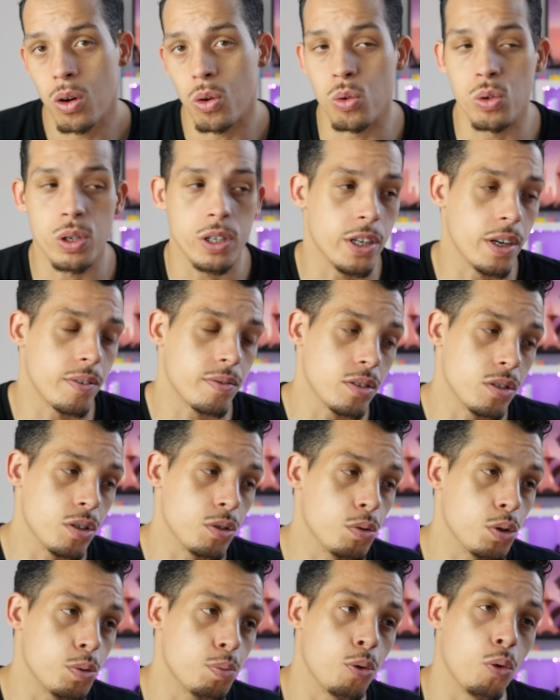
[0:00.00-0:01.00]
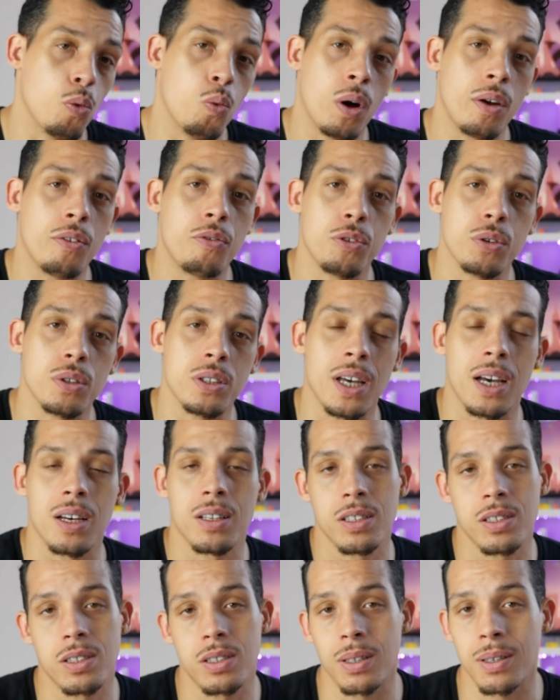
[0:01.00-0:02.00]
All you'd have to do is put 1 foot
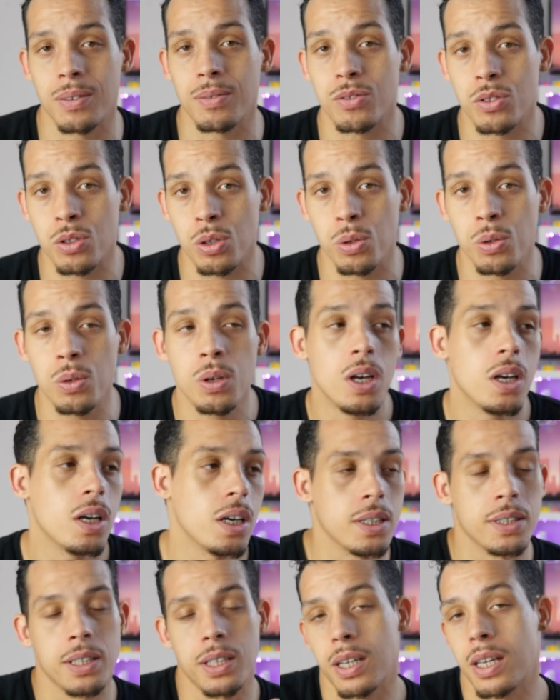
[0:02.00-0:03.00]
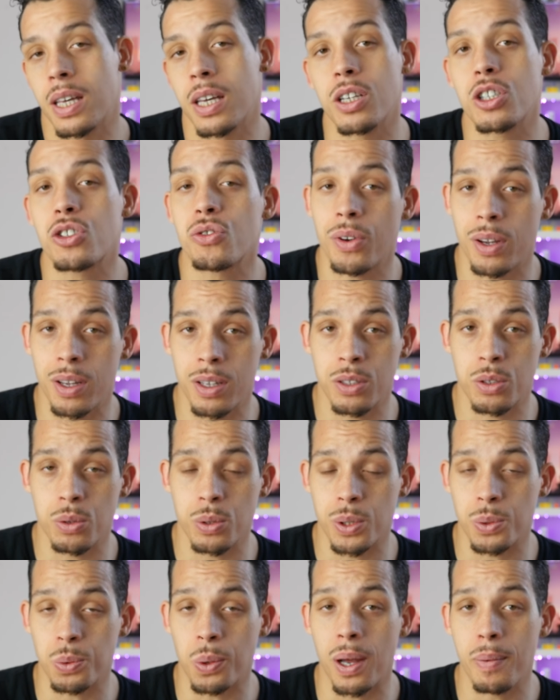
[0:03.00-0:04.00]
down instead of 2 and then kick straight into
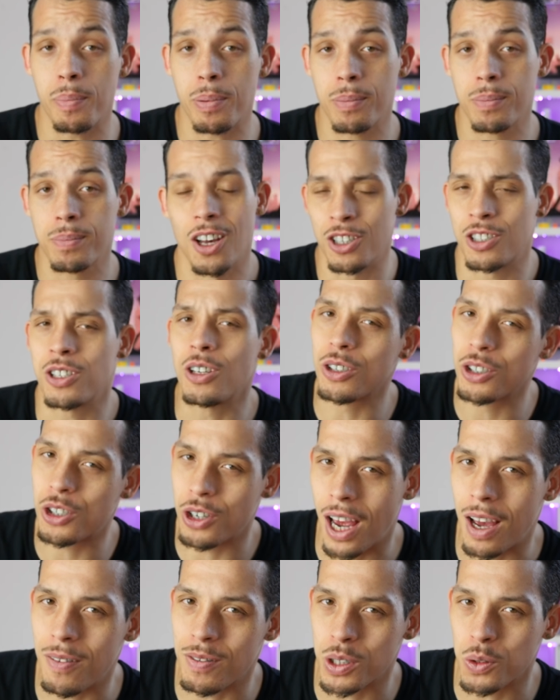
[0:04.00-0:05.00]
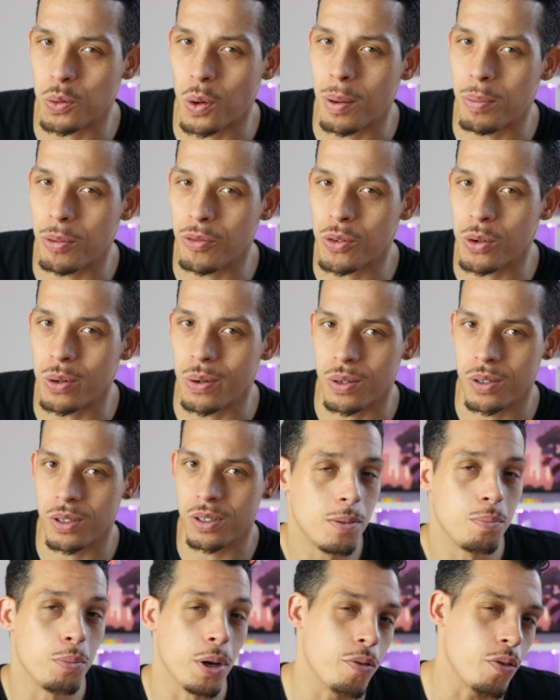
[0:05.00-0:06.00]
a swipe. As long as you have a swipe, of
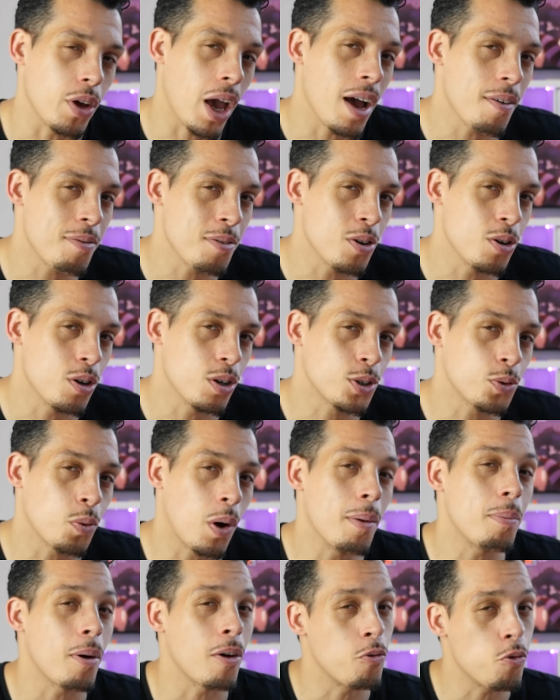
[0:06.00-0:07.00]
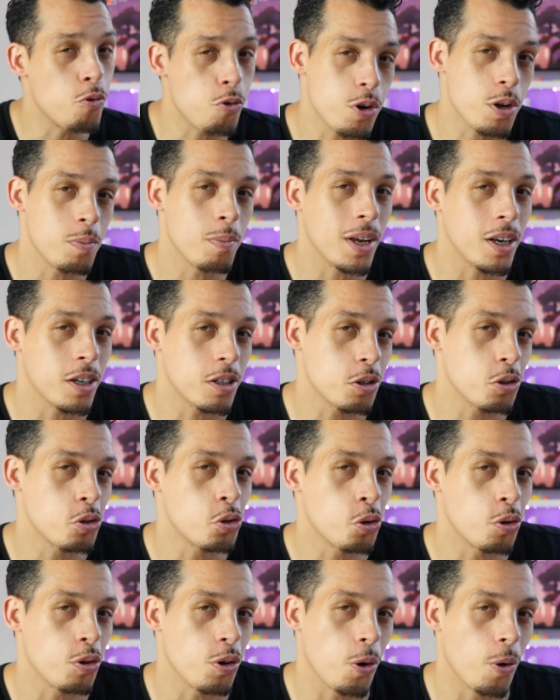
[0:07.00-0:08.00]
course. But if you haven't got a swipe, I've already made a
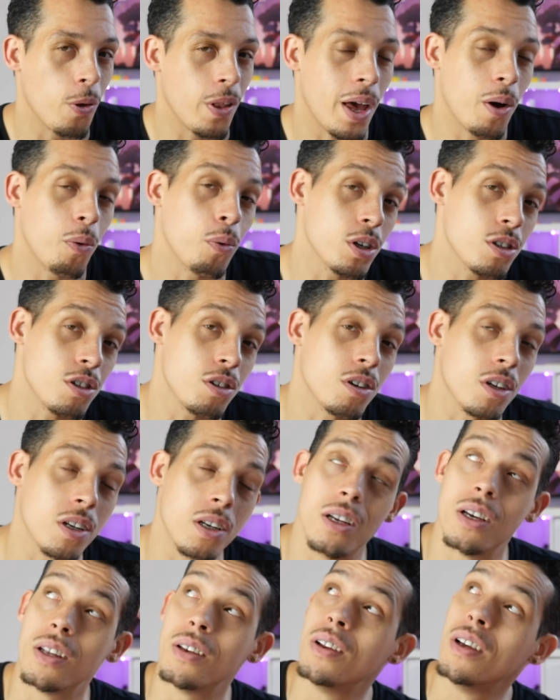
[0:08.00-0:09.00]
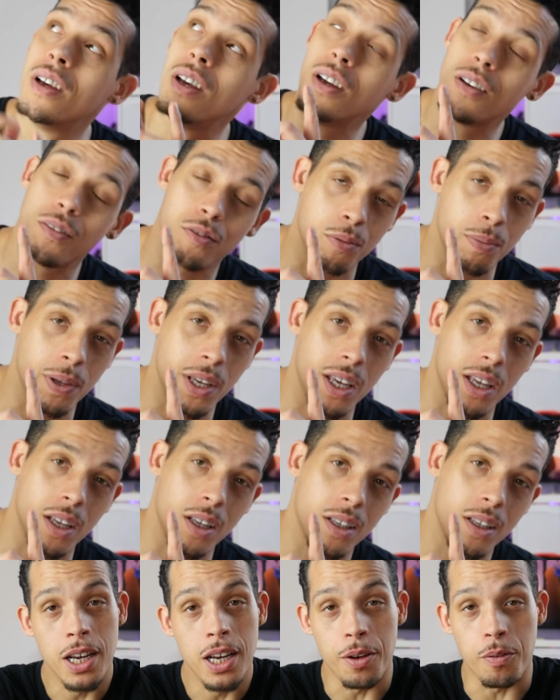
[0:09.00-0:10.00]
tutorial on that, which you can learn from here.
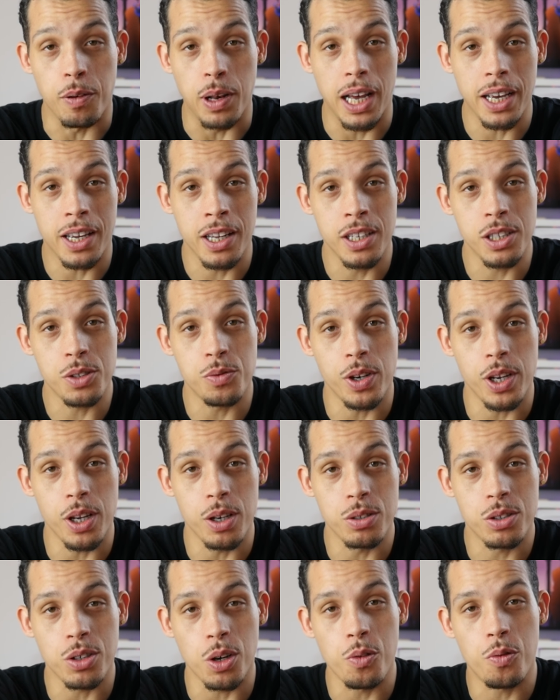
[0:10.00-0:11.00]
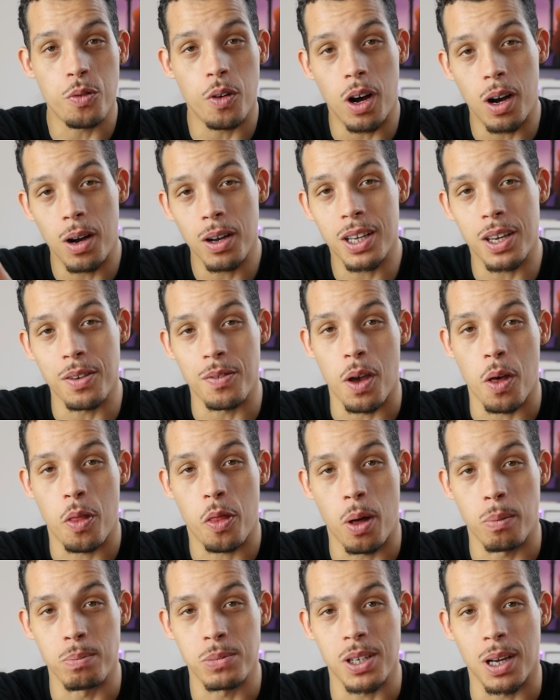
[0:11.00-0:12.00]
If you're liking this video so far, give it a
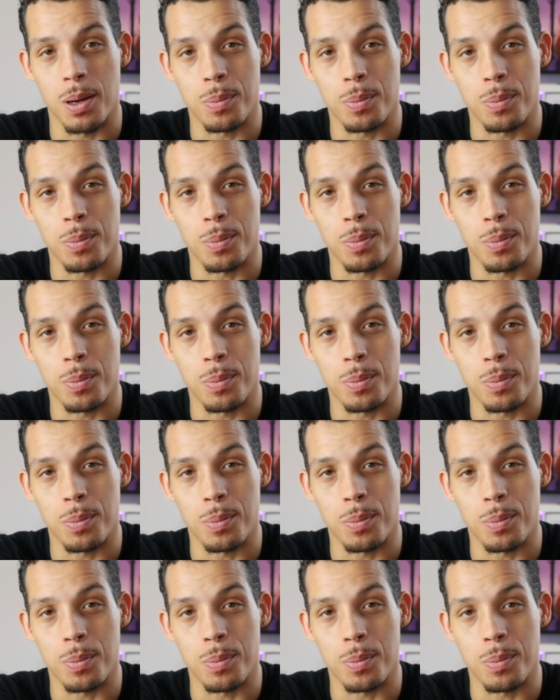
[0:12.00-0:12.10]
thumbs